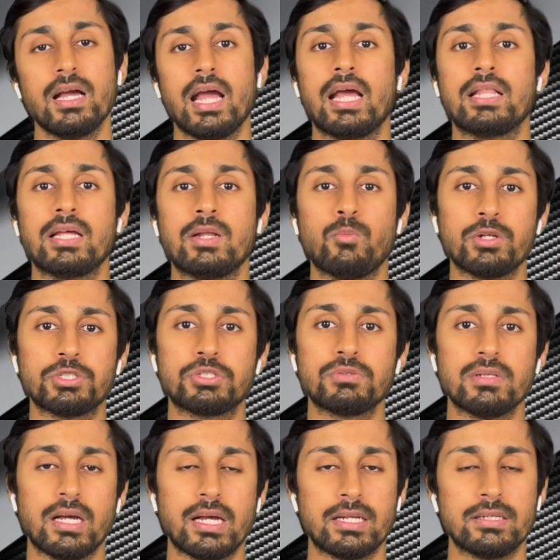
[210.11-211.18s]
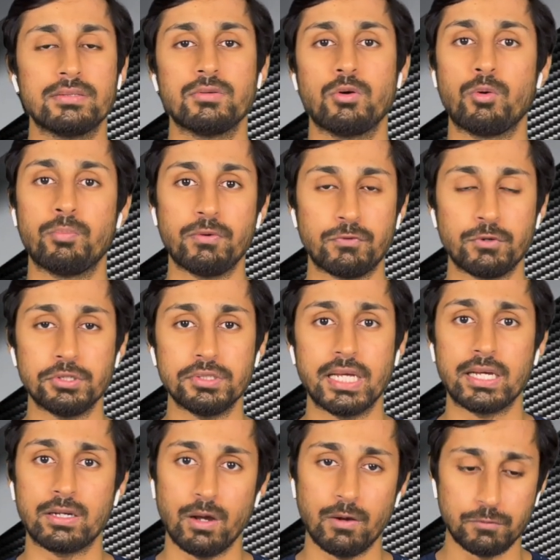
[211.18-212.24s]
and then once you land or before you
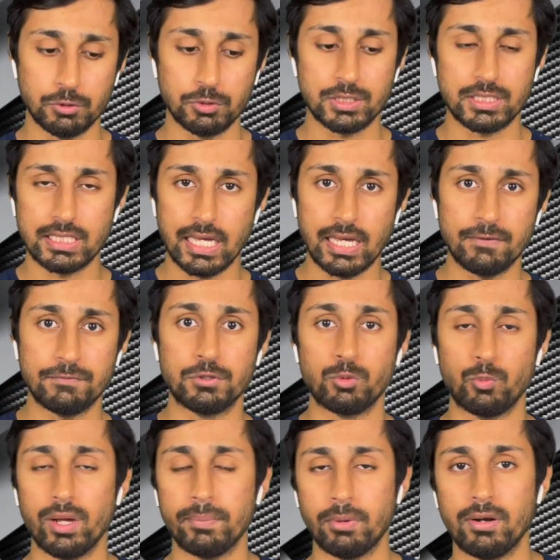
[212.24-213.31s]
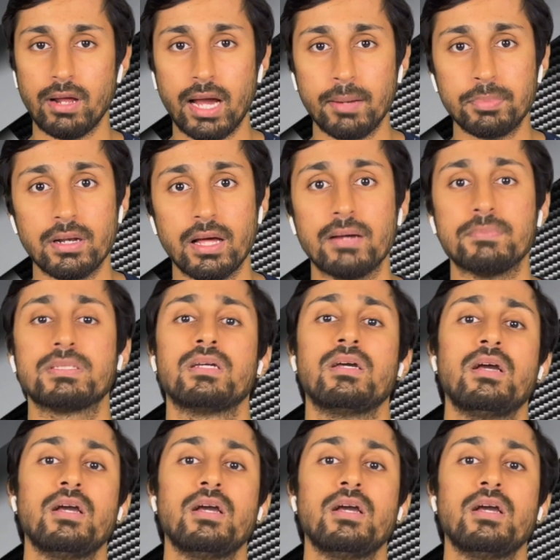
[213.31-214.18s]
take off, you save your waypoint hyperlapse.